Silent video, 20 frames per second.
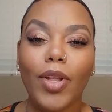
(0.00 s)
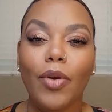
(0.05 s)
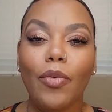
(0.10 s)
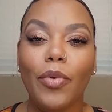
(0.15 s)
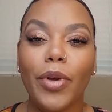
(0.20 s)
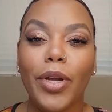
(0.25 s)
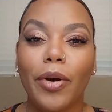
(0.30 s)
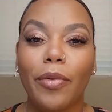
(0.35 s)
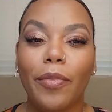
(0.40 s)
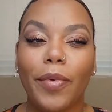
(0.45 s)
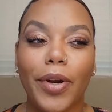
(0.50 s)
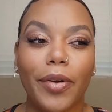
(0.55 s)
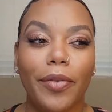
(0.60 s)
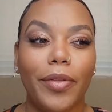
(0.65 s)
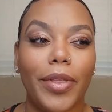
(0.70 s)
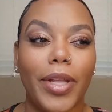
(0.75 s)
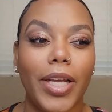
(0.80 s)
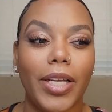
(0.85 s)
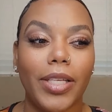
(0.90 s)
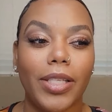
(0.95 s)
we gonna work
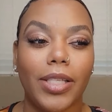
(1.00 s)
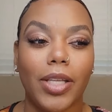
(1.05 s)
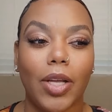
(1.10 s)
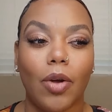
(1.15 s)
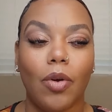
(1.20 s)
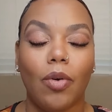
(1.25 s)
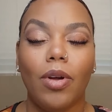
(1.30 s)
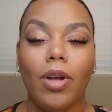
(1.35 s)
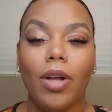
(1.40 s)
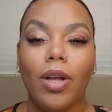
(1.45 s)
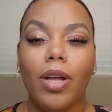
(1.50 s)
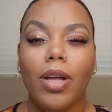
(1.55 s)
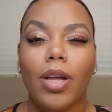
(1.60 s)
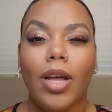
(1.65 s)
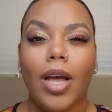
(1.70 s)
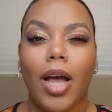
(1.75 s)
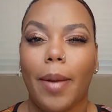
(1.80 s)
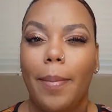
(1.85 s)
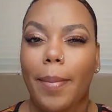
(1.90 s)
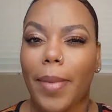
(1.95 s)
on that so
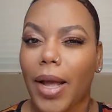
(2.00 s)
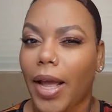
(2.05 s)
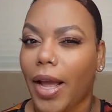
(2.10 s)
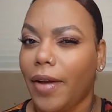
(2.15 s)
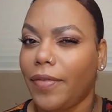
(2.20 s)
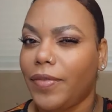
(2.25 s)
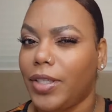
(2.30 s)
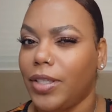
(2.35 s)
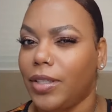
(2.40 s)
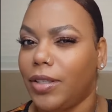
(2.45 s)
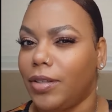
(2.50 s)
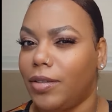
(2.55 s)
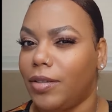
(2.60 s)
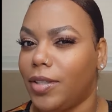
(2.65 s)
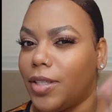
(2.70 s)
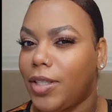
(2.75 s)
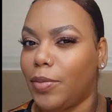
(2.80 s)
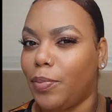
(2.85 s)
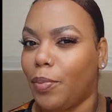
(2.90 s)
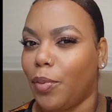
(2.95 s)
I might have to
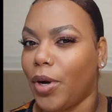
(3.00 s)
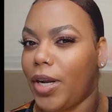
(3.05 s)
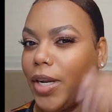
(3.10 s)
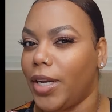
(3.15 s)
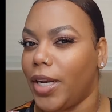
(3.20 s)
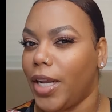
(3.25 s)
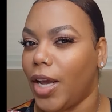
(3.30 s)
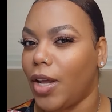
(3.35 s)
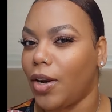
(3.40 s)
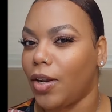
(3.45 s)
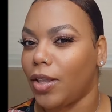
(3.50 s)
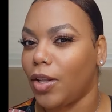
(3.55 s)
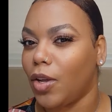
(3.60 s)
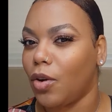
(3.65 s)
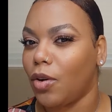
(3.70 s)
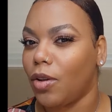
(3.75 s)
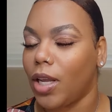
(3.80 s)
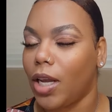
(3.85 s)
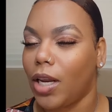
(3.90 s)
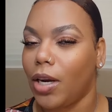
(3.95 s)
spray it down a
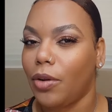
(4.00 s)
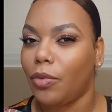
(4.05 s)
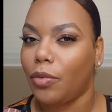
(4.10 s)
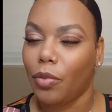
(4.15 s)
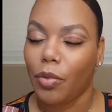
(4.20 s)
little later